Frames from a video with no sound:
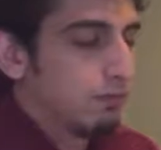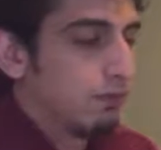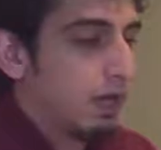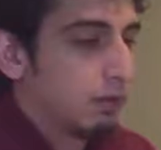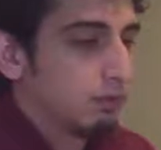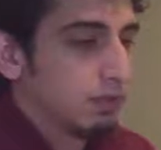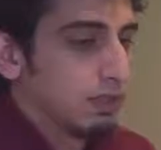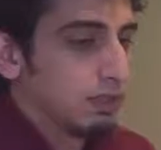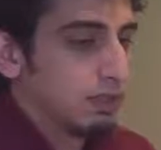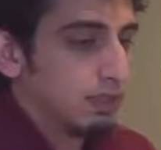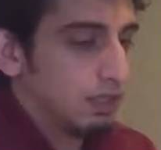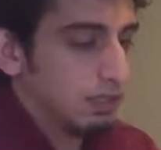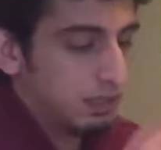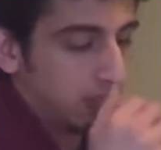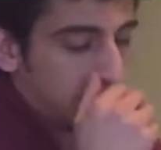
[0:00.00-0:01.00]
founded
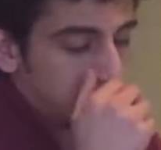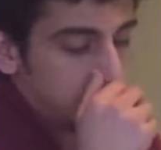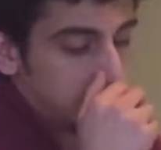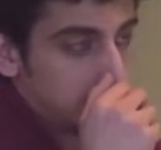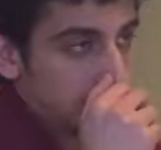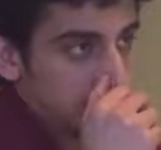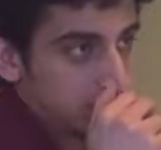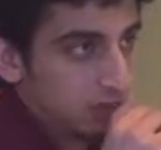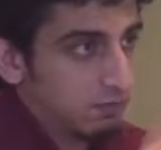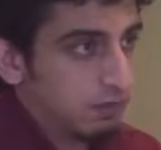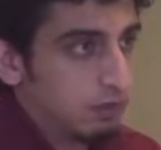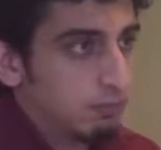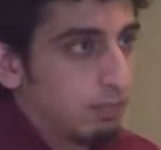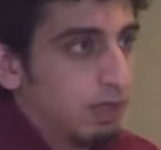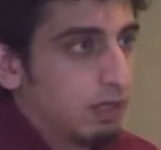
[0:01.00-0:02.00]
in
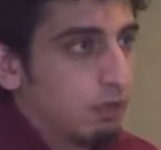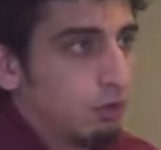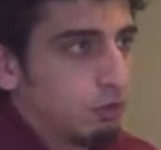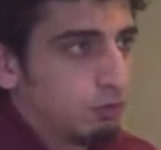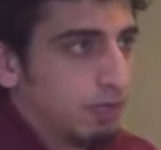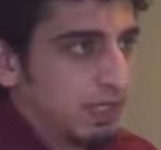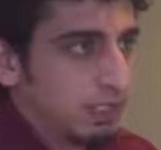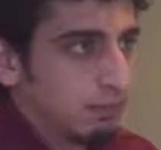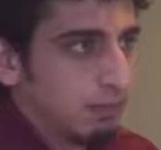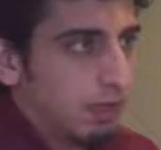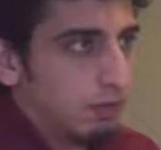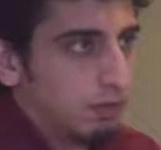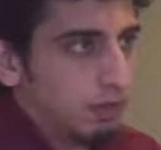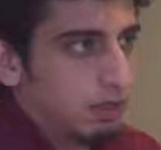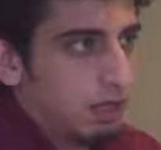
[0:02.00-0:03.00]
1907 by Lord
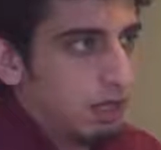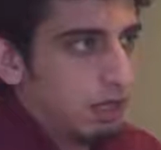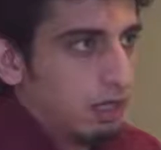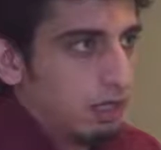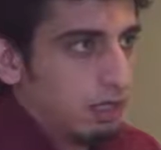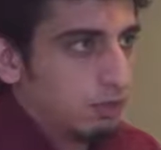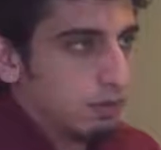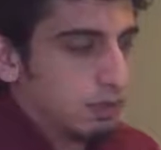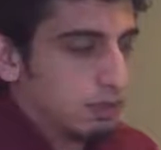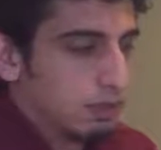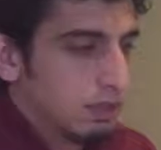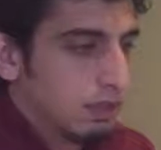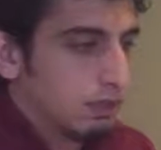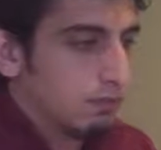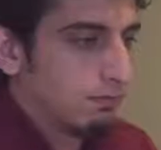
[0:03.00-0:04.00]
Baden-Powell. He was
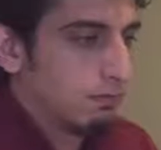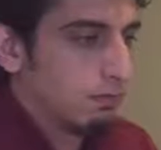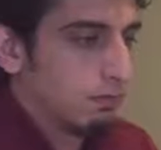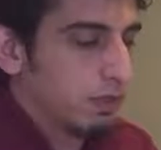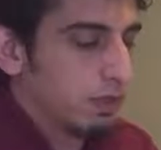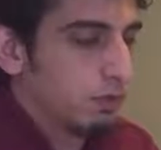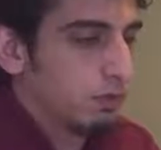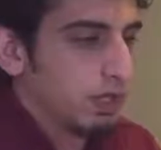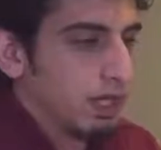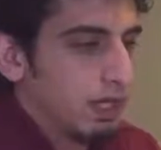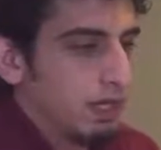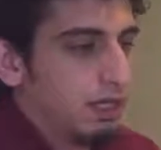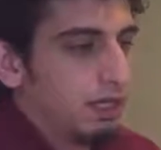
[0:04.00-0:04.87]
from the UK.